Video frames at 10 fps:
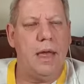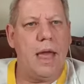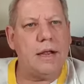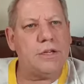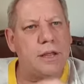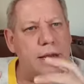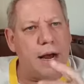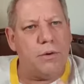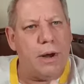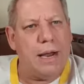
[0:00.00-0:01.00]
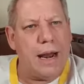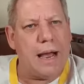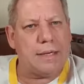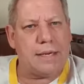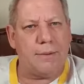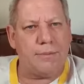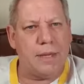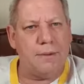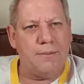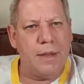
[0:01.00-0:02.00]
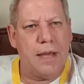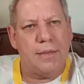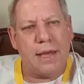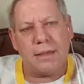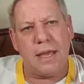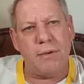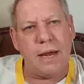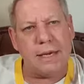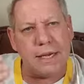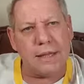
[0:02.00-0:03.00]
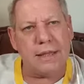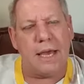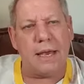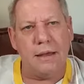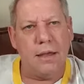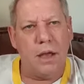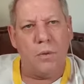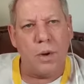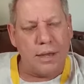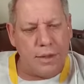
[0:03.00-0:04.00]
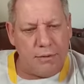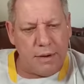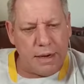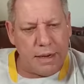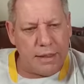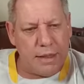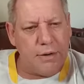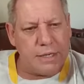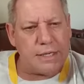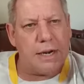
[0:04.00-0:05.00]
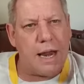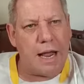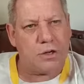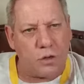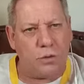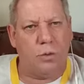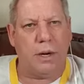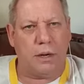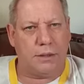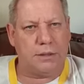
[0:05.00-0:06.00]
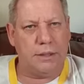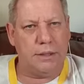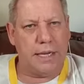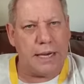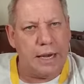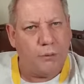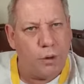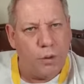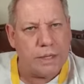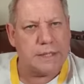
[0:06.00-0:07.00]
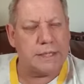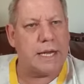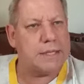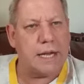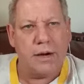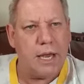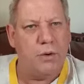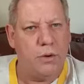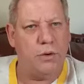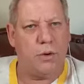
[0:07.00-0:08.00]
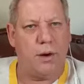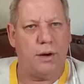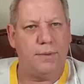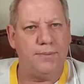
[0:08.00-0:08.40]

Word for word: And so then I realized something that there is a thing where there, there is a natural world that influences us. I don't care who you are.